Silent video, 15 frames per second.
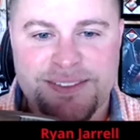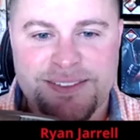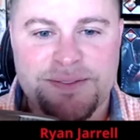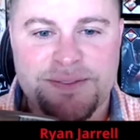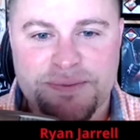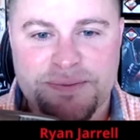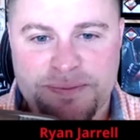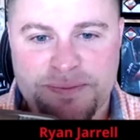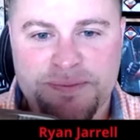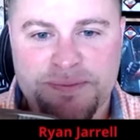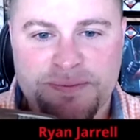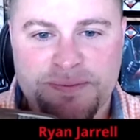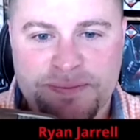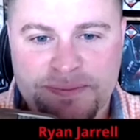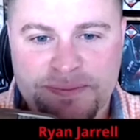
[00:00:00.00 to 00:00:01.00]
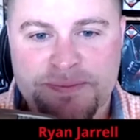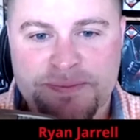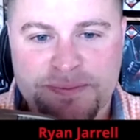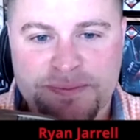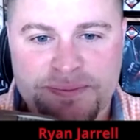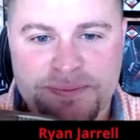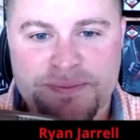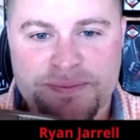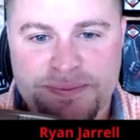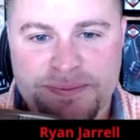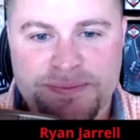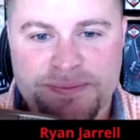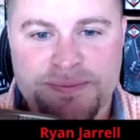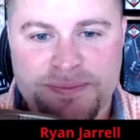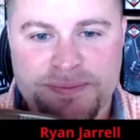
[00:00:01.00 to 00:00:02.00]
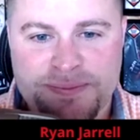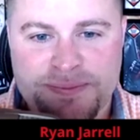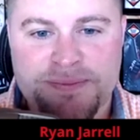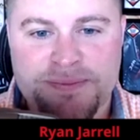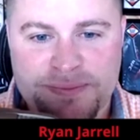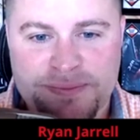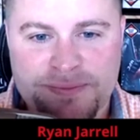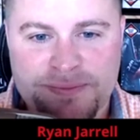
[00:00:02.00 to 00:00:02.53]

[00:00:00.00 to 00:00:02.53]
[no speech]